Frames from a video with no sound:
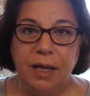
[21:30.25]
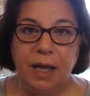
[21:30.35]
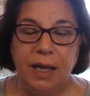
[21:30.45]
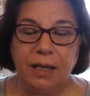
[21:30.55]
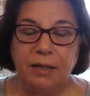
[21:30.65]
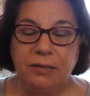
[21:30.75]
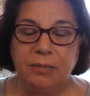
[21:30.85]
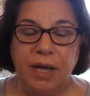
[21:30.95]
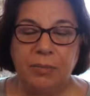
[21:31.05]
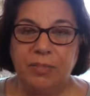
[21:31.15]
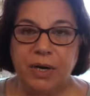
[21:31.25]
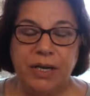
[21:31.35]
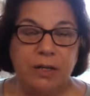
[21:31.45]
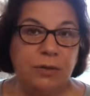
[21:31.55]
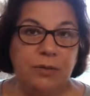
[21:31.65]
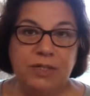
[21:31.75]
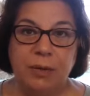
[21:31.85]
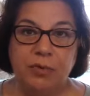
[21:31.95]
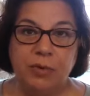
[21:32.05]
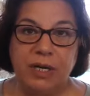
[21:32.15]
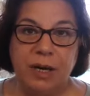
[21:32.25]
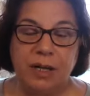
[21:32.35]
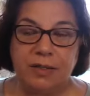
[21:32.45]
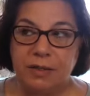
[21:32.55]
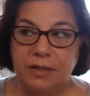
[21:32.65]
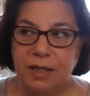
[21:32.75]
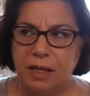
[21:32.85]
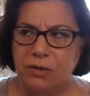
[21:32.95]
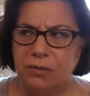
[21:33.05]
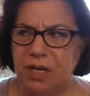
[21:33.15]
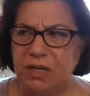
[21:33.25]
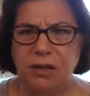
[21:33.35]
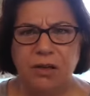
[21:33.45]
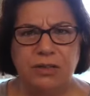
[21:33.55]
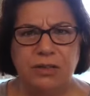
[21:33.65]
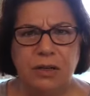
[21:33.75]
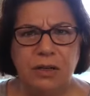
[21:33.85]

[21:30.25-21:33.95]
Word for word: and my brain goes somewhere else and it's like, oh my gosh,